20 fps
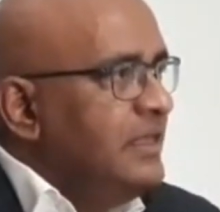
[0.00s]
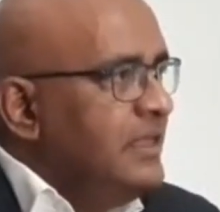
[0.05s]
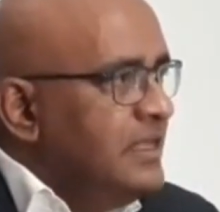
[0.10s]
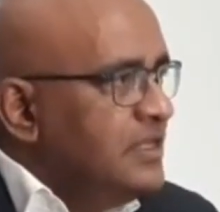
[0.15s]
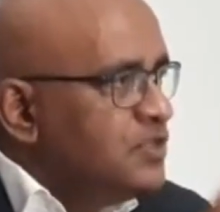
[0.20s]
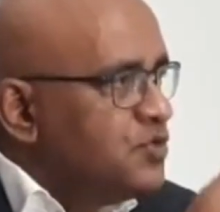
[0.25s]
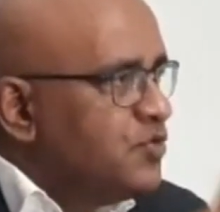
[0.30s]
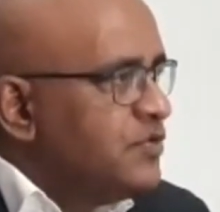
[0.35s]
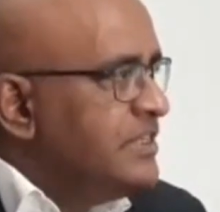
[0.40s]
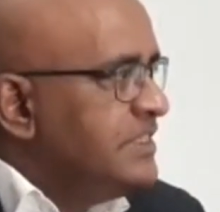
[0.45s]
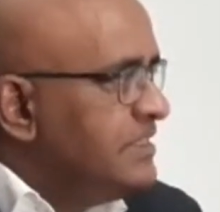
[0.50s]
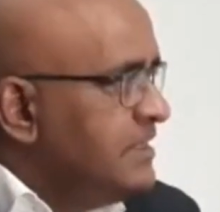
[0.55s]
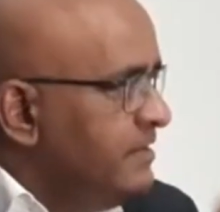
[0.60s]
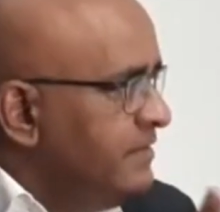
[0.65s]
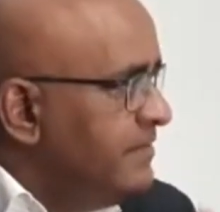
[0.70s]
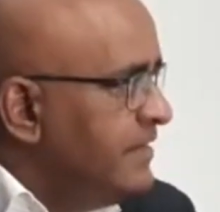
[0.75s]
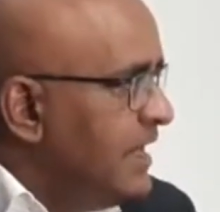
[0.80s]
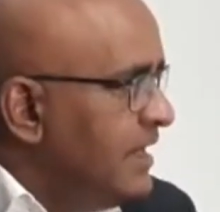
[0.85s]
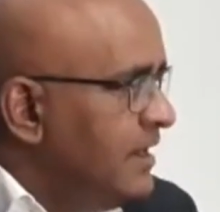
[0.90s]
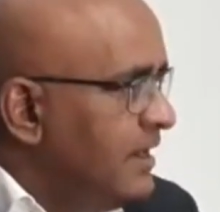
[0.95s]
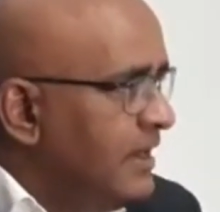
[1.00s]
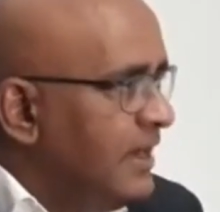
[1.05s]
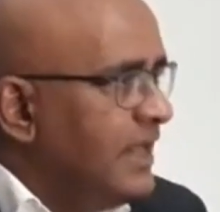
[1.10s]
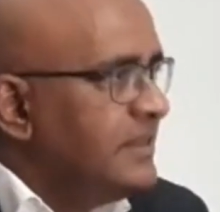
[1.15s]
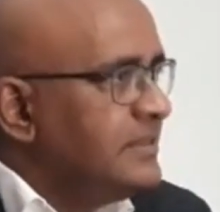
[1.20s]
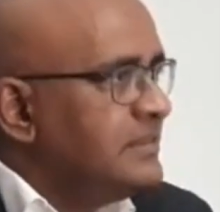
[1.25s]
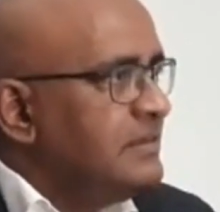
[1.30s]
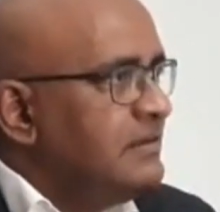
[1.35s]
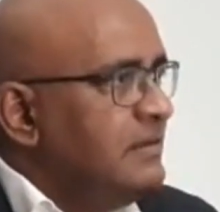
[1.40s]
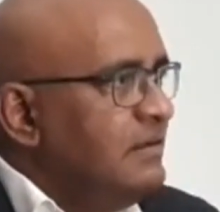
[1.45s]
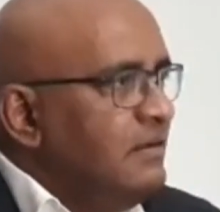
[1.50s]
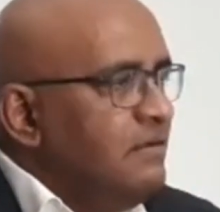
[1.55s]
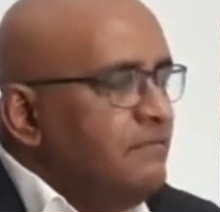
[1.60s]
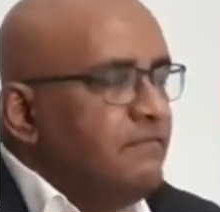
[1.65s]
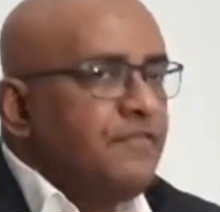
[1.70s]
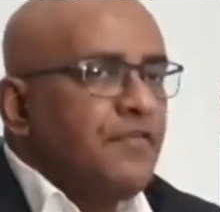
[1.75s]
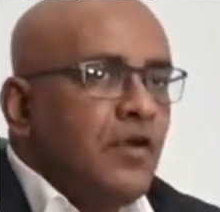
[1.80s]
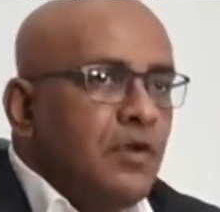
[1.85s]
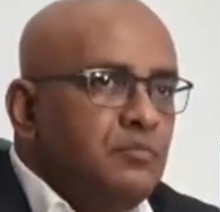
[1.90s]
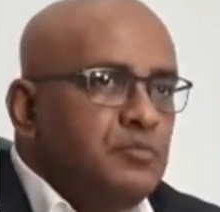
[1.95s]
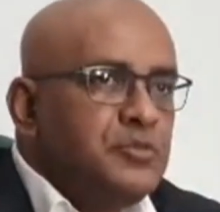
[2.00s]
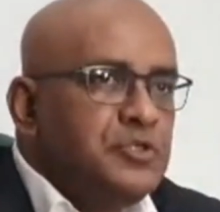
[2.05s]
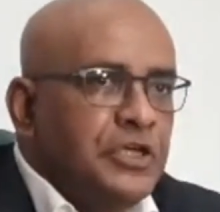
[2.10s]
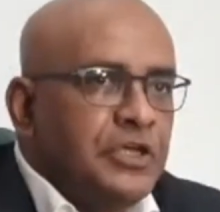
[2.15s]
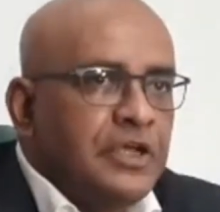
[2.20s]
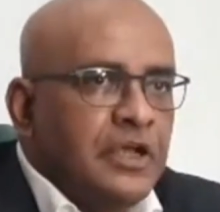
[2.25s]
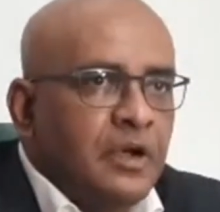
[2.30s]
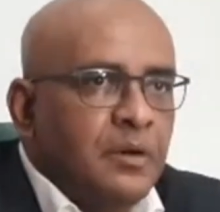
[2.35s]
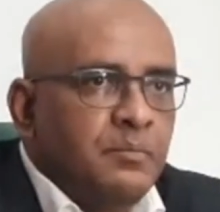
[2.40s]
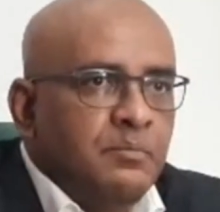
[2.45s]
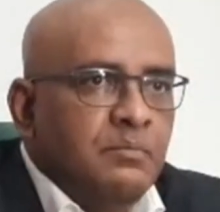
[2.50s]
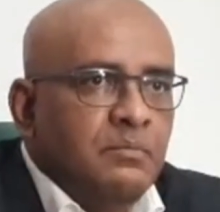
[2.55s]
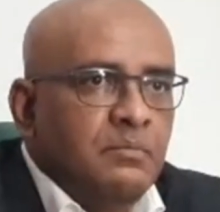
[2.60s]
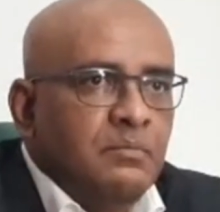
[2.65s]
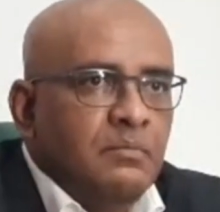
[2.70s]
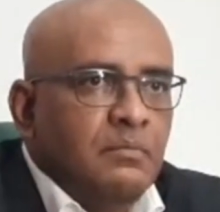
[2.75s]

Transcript: he's received a letter from GCOM